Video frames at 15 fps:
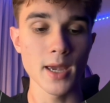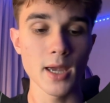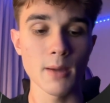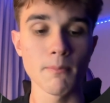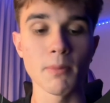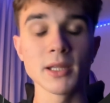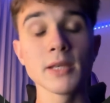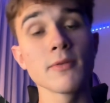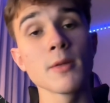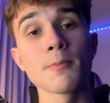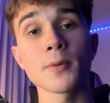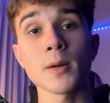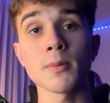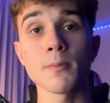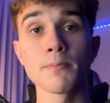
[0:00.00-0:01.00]
But if the
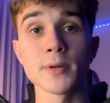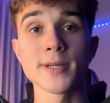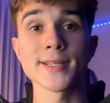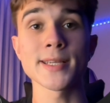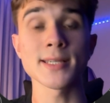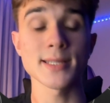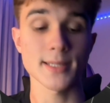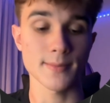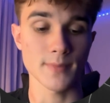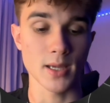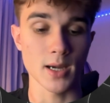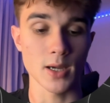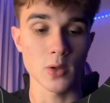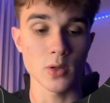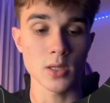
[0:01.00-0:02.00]
problem persists,
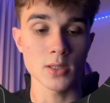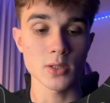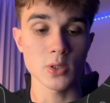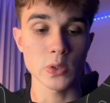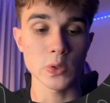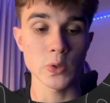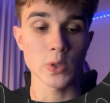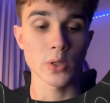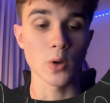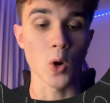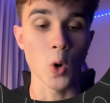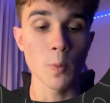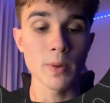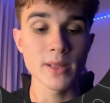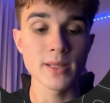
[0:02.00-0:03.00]
uh, you need to
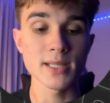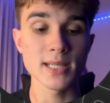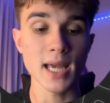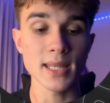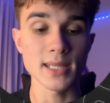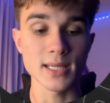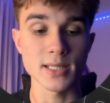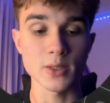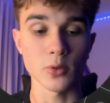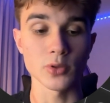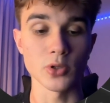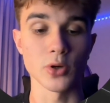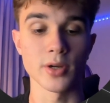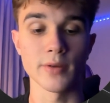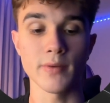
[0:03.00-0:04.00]
open the settings
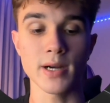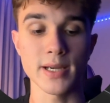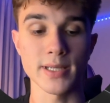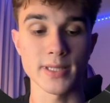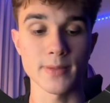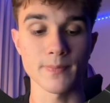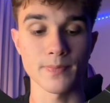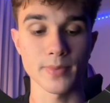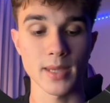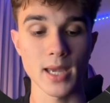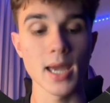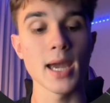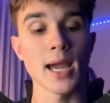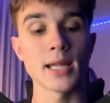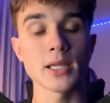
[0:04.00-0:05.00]
on your device
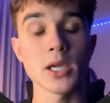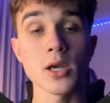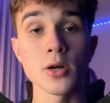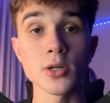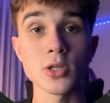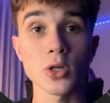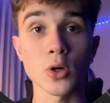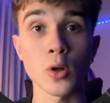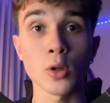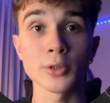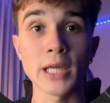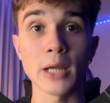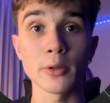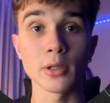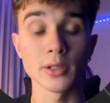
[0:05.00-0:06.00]
and here scroll
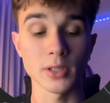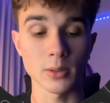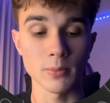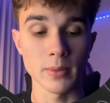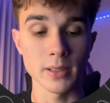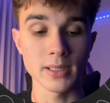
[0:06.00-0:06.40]
down a little bit